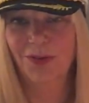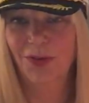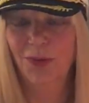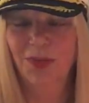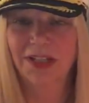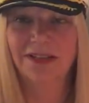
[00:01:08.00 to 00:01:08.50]
of
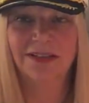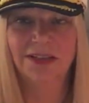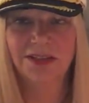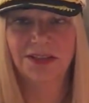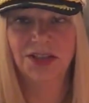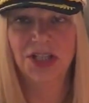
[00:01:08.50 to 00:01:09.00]
you because it's
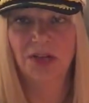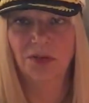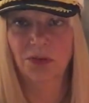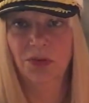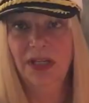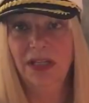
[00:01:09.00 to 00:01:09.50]
just a
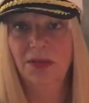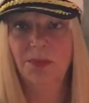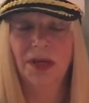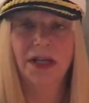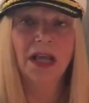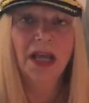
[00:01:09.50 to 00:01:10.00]
general read,
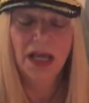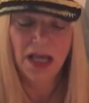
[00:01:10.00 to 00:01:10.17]
but